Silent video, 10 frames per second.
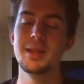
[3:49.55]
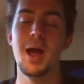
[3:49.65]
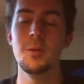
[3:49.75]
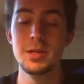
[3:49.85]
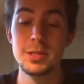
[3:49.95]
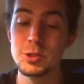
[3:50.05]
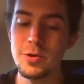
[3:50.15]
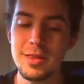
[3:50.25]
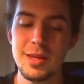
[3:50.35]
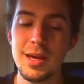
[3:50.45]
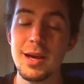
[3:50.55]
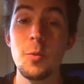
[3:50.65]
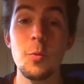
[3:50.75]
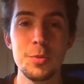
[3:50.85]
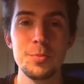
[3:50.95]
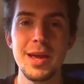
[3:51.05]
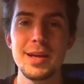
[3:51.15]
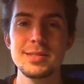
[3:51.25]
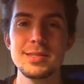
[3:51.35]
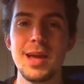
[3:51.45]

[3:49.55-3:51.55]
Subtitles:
I really enjoyed the worm dance.